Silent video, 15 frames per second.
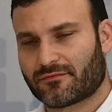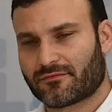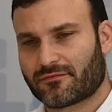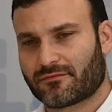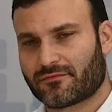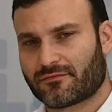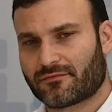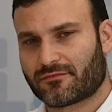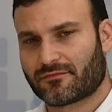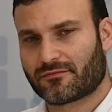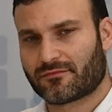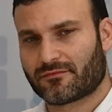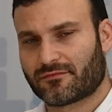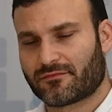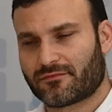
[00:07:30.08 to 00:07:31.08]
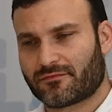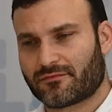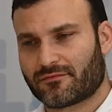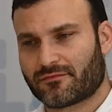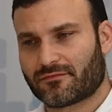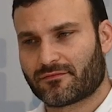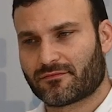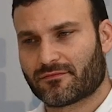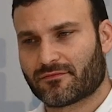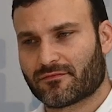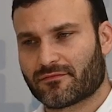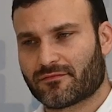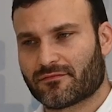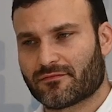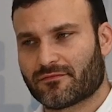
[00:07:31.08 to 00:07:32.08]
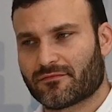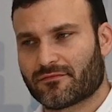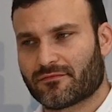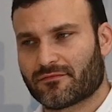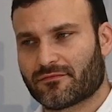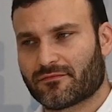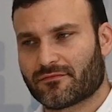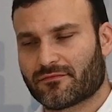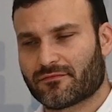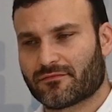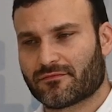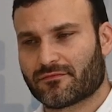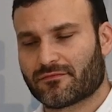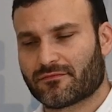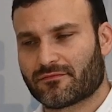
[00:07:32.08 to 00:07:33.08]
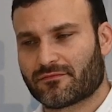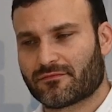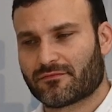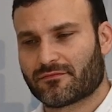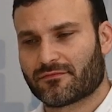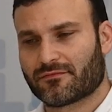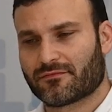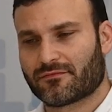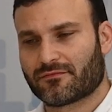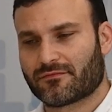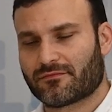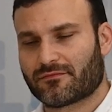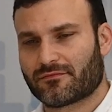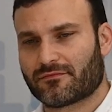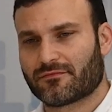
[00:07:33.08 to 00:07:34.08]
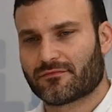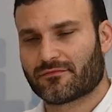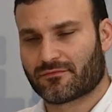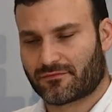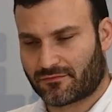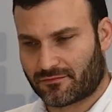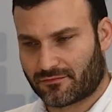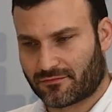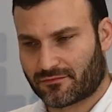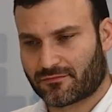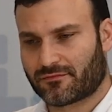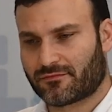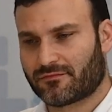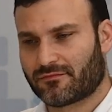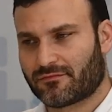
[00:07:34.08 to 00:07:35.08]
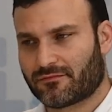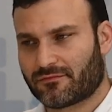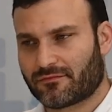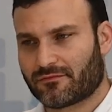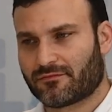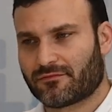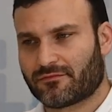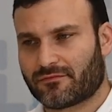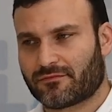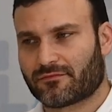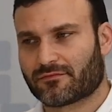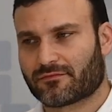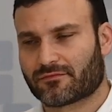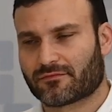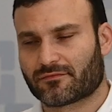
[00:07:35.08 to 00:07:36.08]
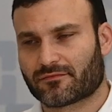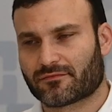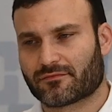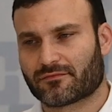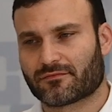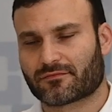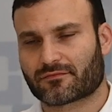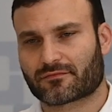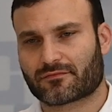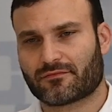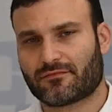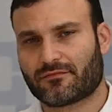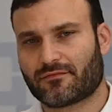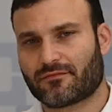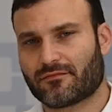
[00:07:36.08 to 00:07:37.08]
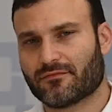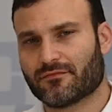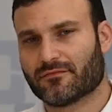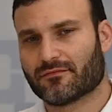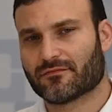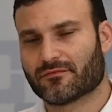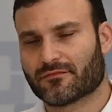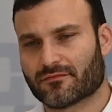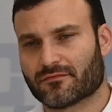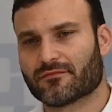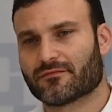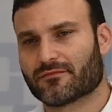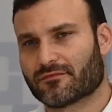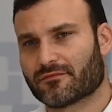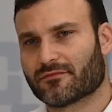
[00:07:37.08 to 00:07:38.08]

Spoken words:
(silent)